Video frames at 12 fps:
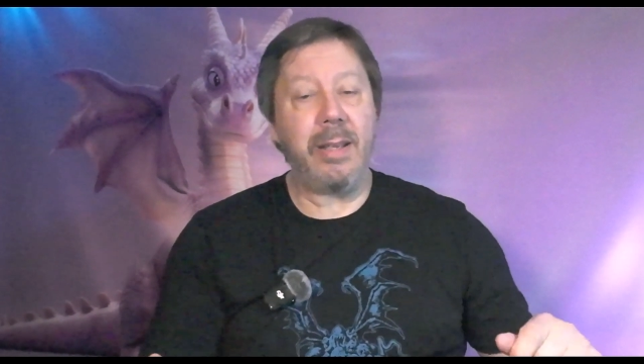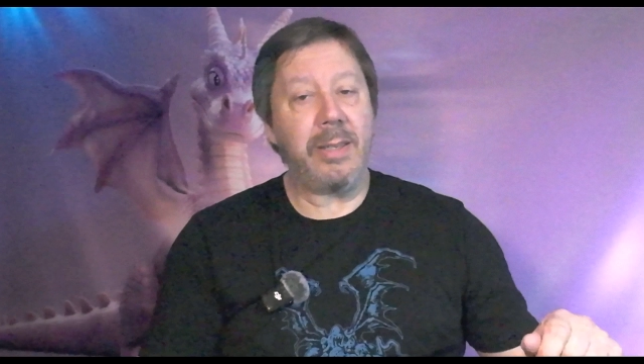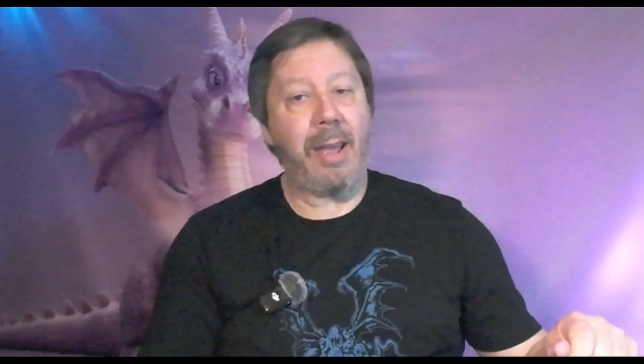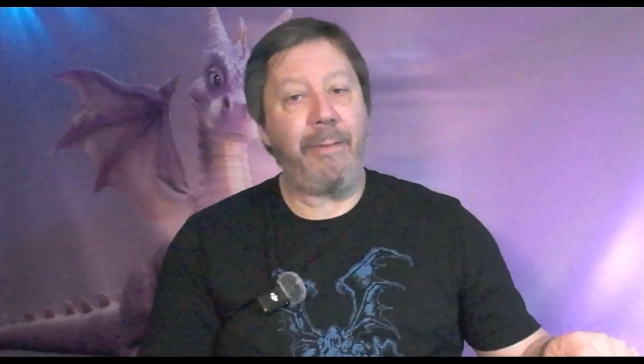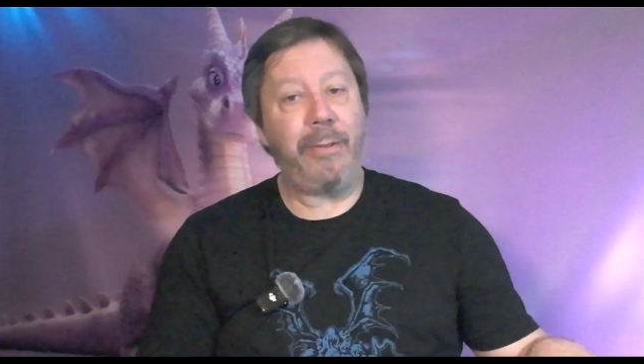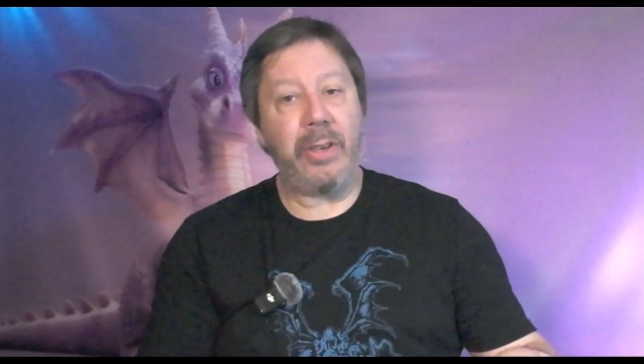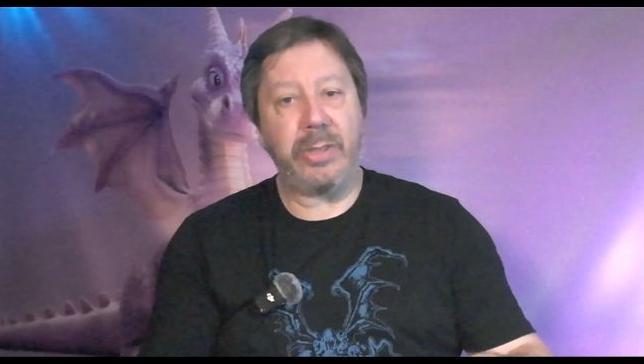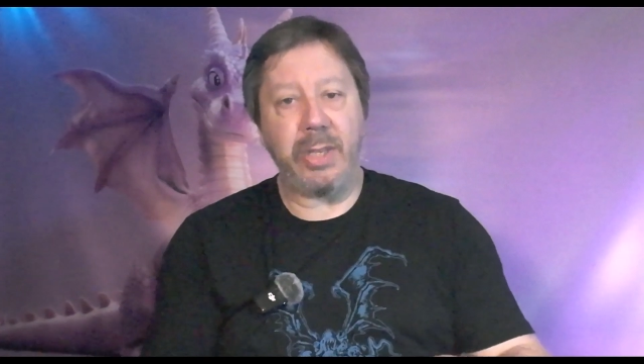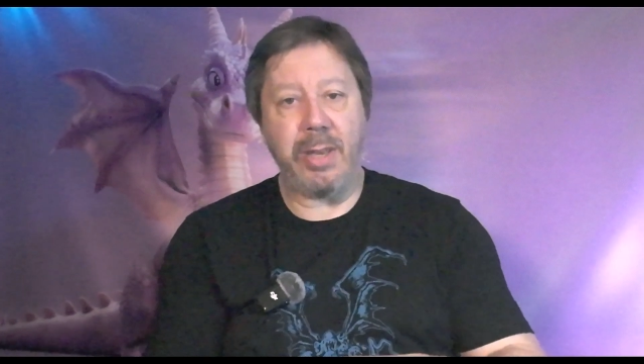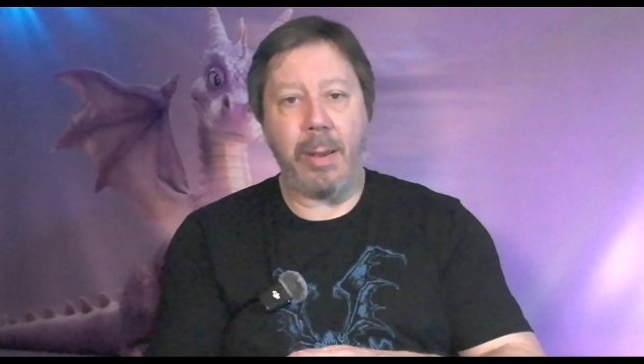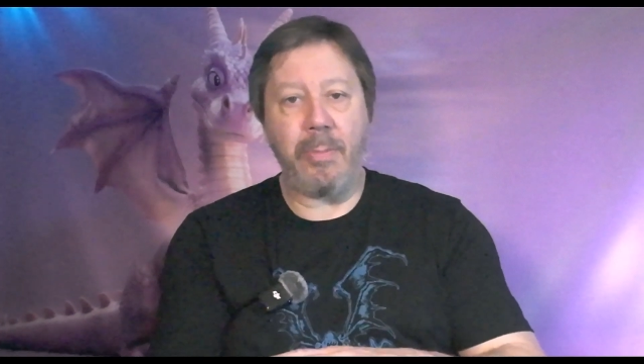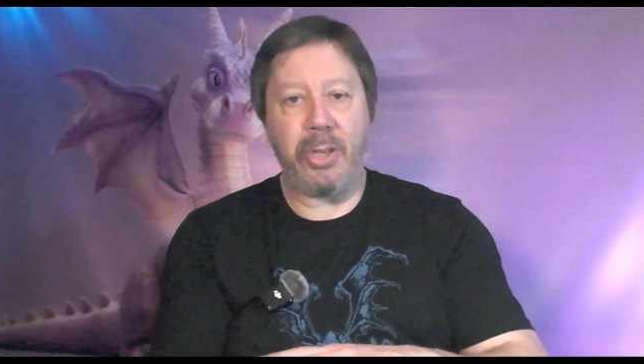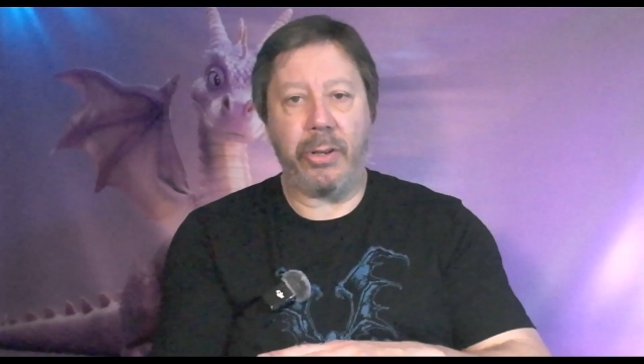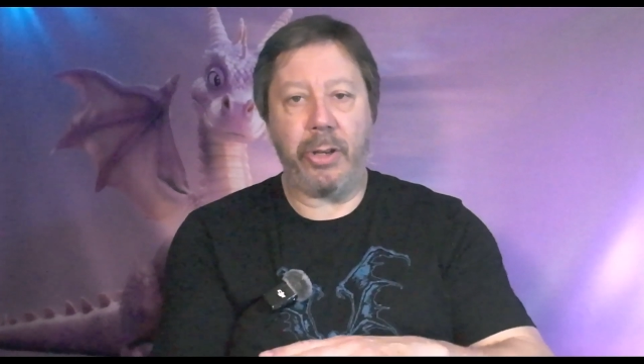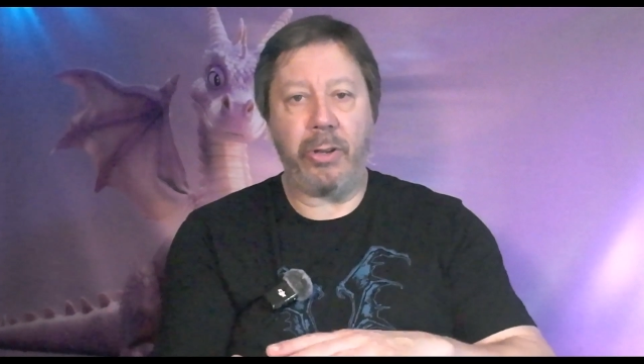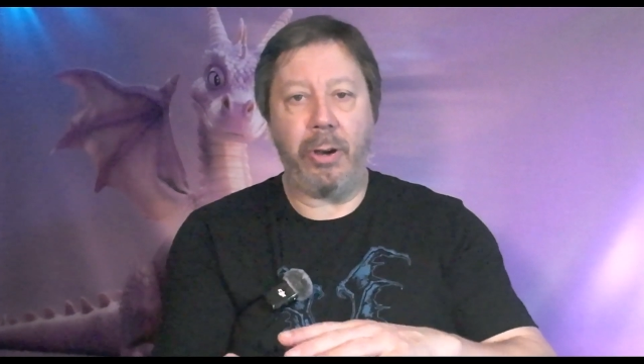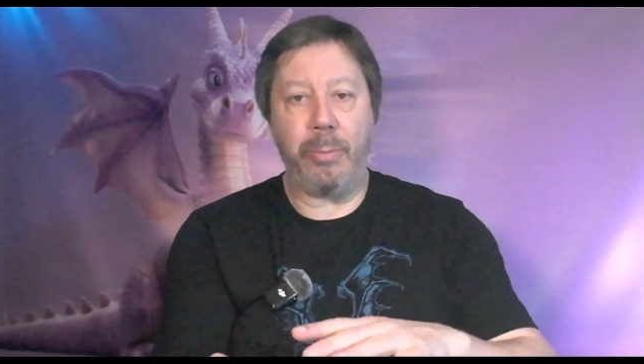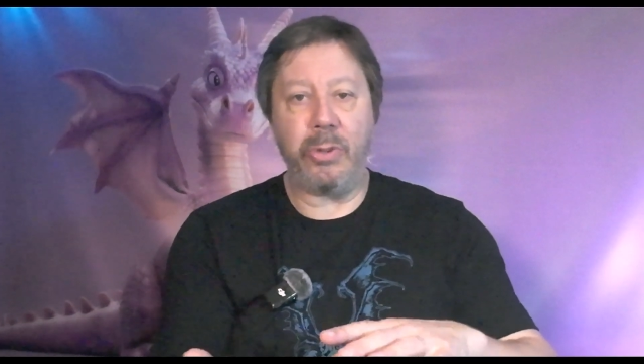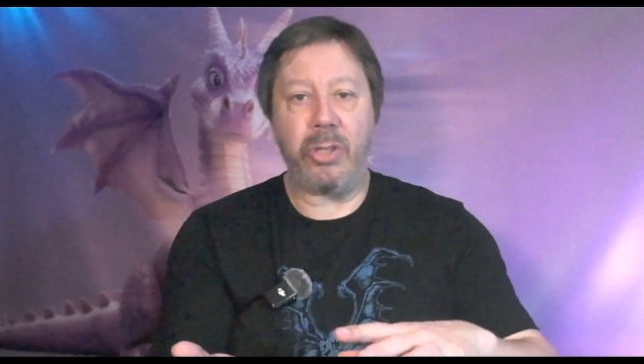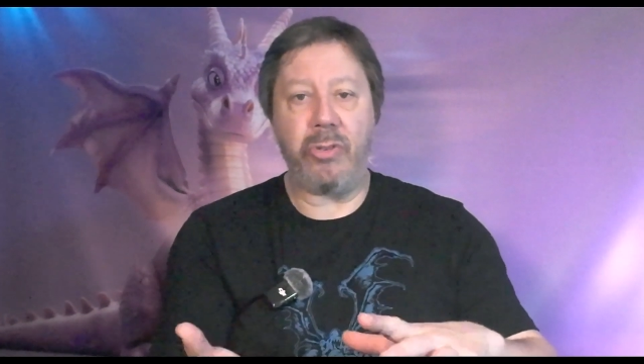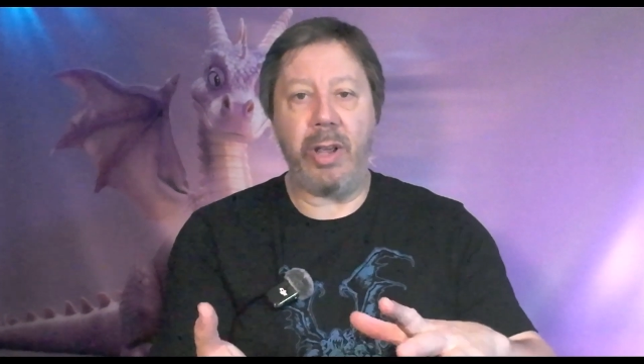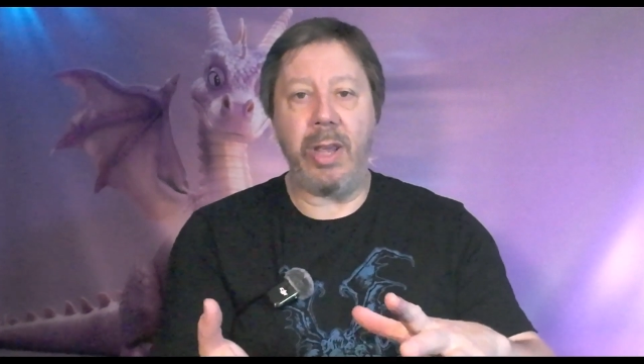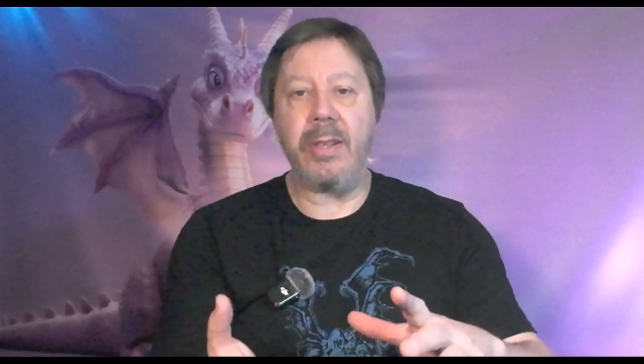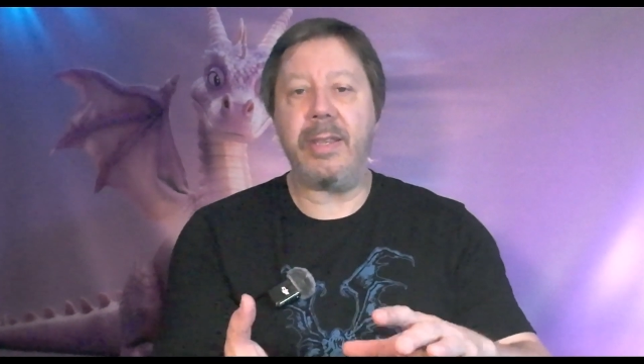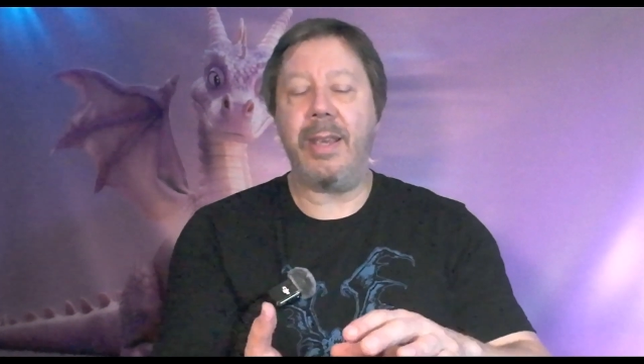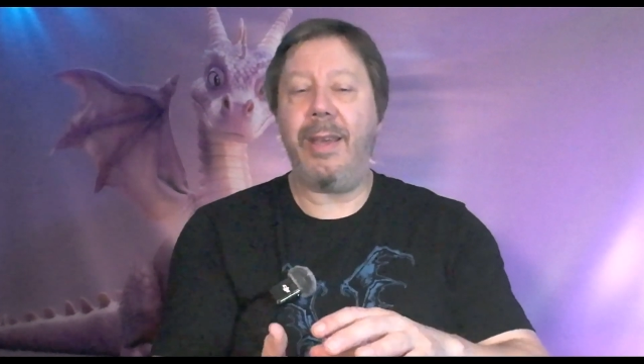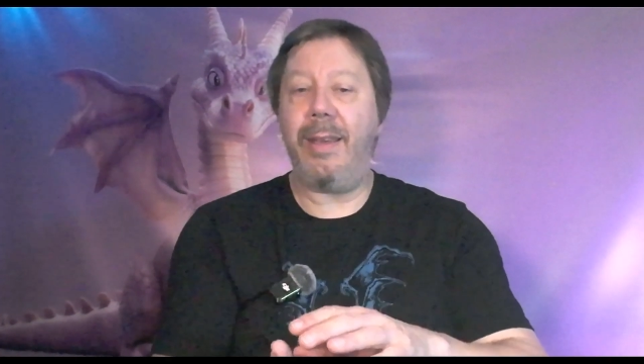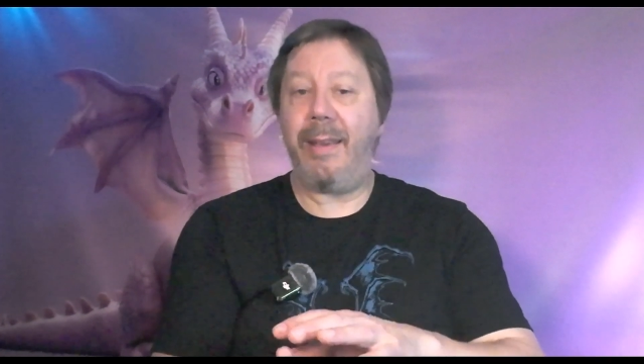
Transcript: as that first attempt on the cobbled streets